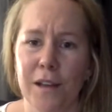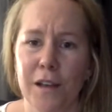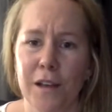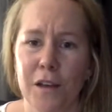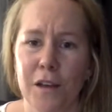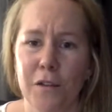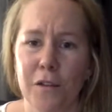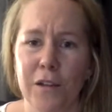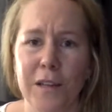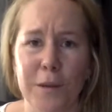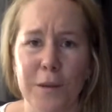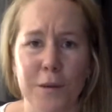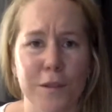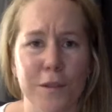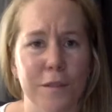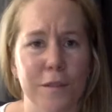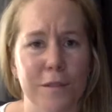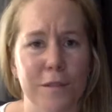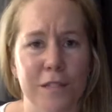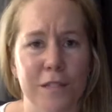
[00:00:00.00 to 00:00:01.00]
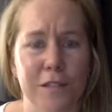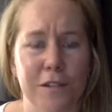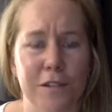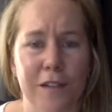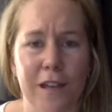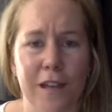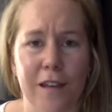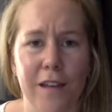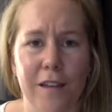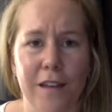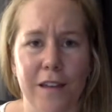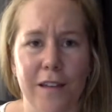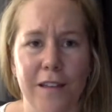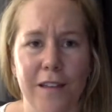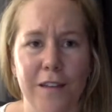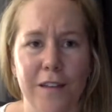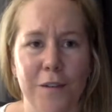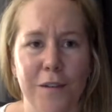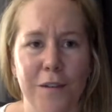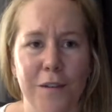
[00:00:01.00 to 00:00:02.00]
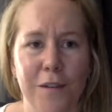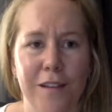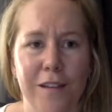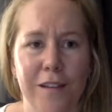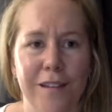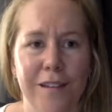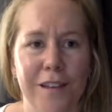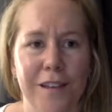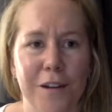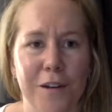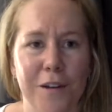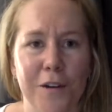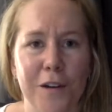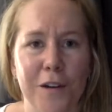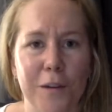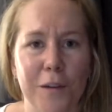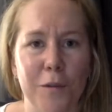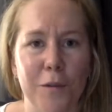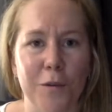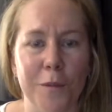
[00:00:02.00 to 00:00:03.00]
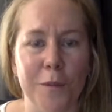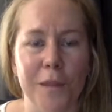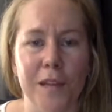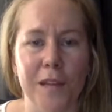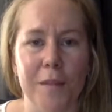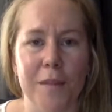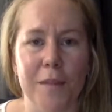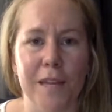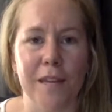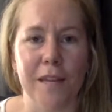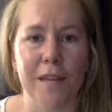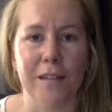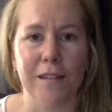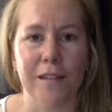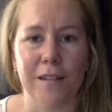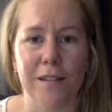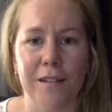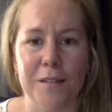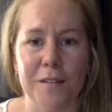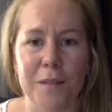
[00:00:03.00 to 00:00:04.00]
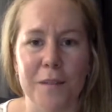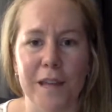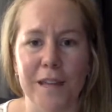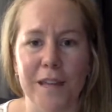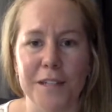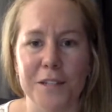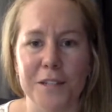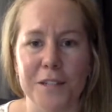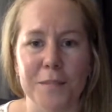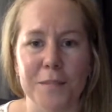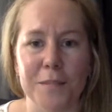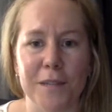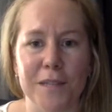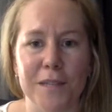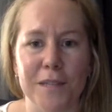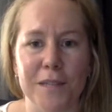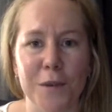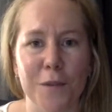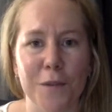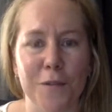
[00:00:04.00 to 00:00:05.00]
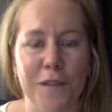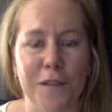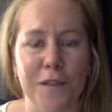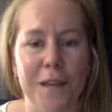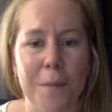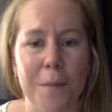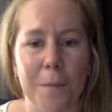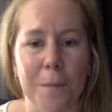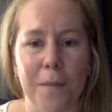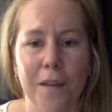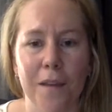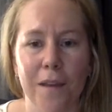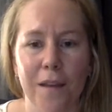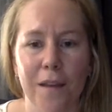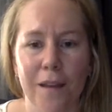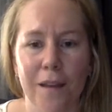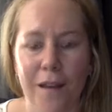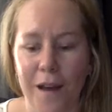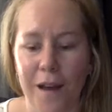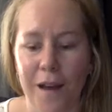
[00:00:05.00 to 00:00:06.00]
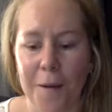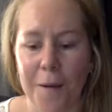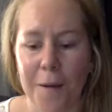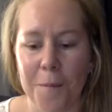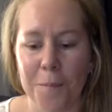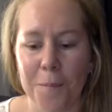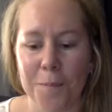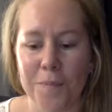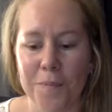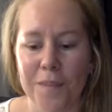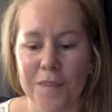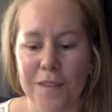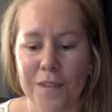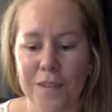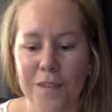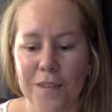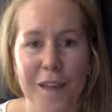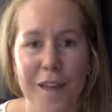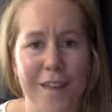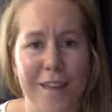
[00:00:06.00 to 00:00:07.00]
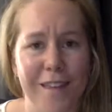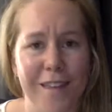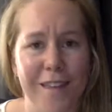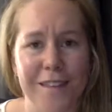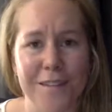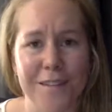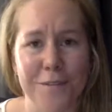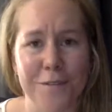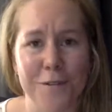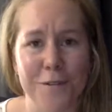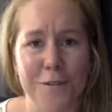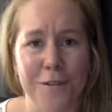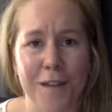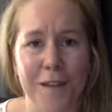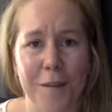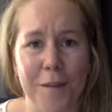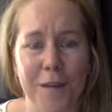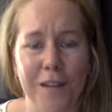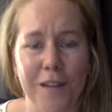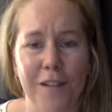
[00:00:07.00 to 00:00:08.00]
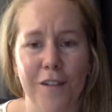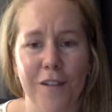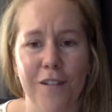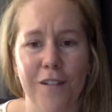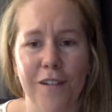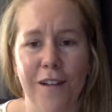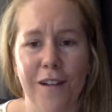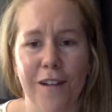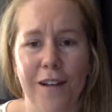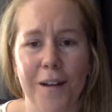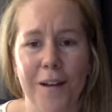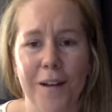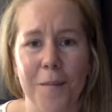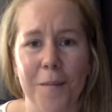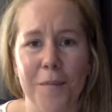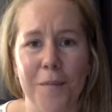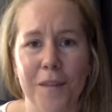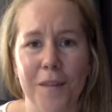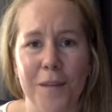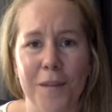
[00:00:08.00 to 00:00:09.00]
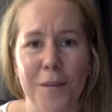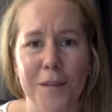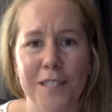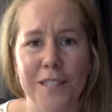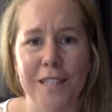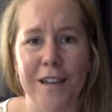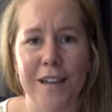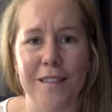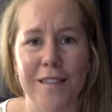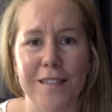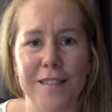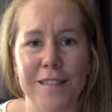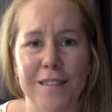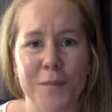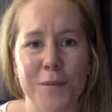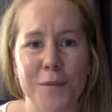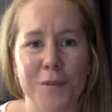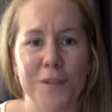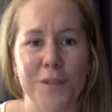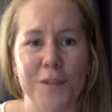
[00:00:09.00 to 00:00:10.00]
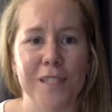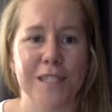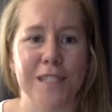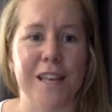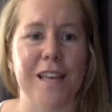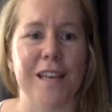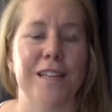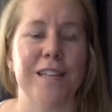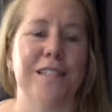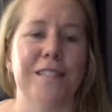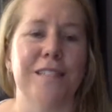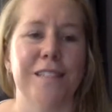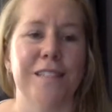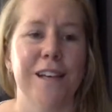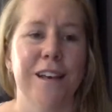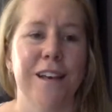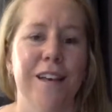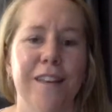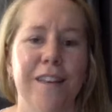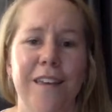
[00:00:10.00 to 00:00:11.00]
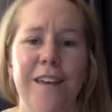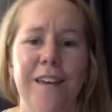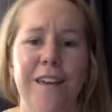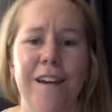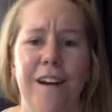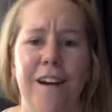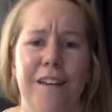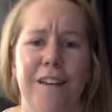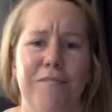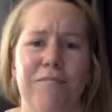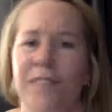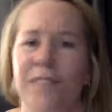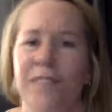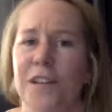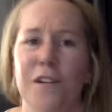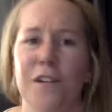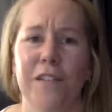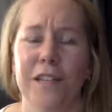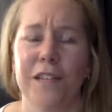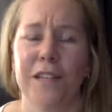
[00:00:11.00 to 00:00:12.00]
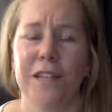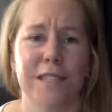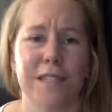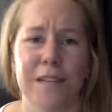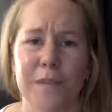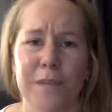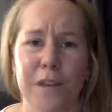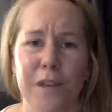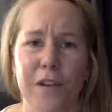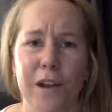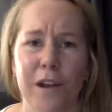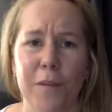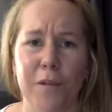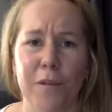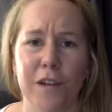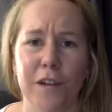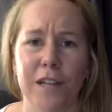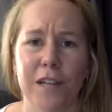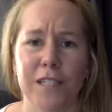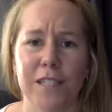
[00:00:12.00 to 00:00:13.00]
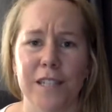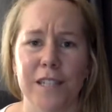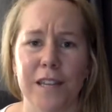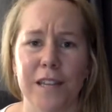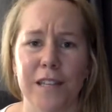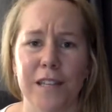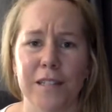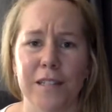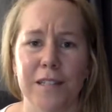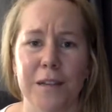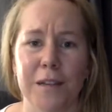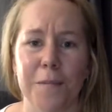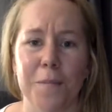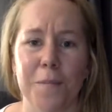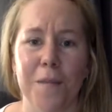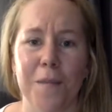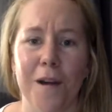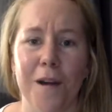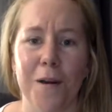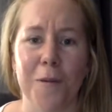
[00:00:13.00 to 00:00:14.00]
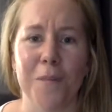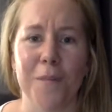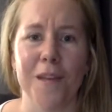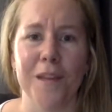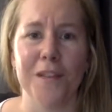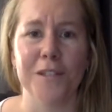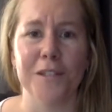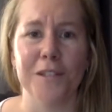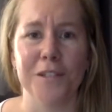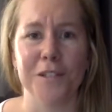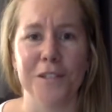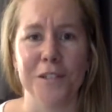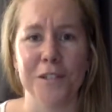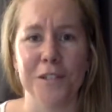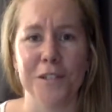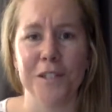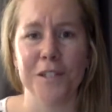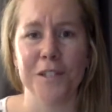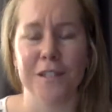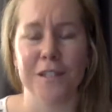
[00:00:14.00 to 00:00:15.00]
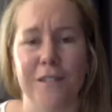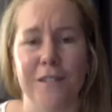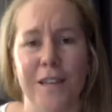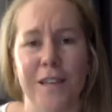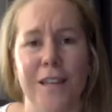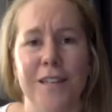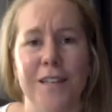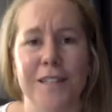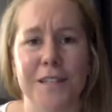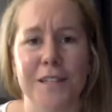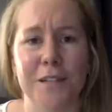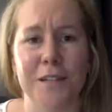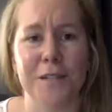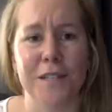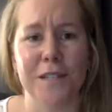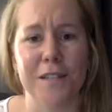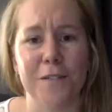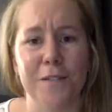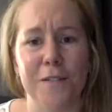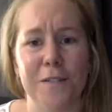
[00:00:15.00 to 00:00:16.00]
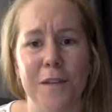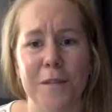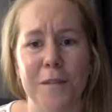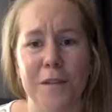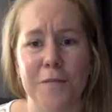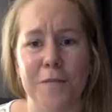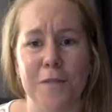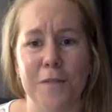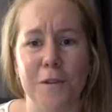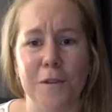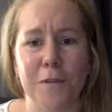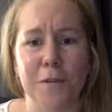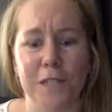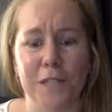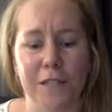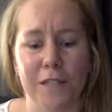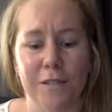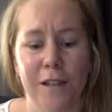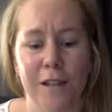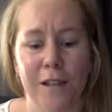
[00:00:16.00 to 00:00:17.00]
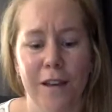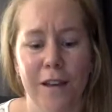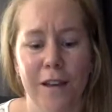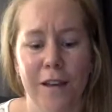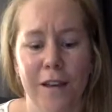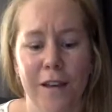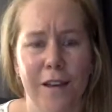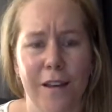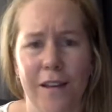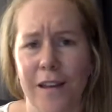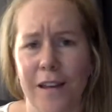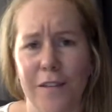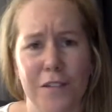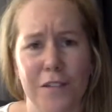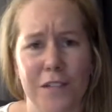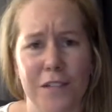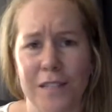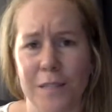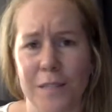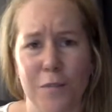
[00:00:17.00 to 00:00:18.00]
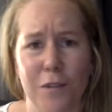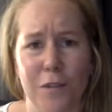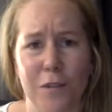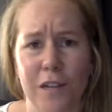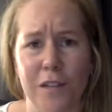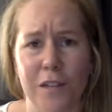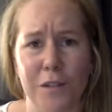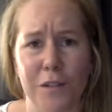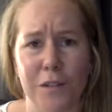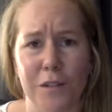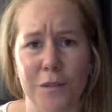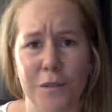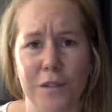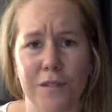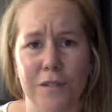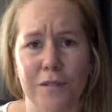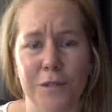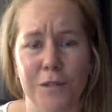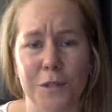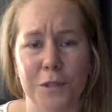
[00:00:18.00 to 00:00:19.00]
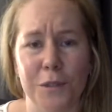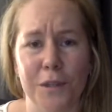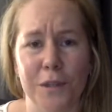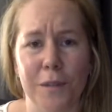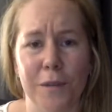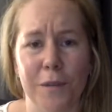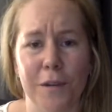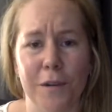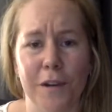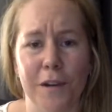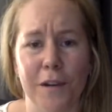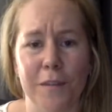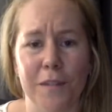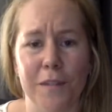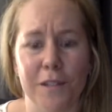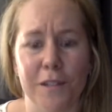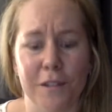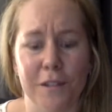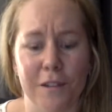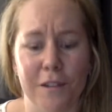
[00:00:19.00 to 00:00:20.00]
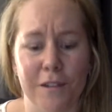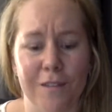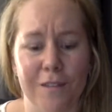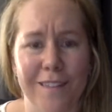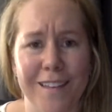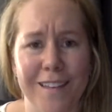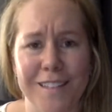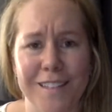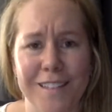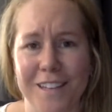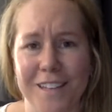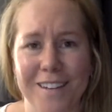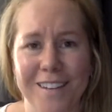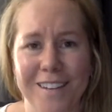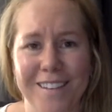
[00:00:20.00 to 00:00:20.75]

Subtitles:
really awesome to do that. And then all the, incredible women that I'm meeting that are making Juice Plus work for them. So yeah, thanks everyone for coming along. I appreciate the support, and yeah, I think it's going to be a great product, and I hope that you do too. So get yourselves and your family involved, and yeah, even just the product or join the program. So thanks, Jana.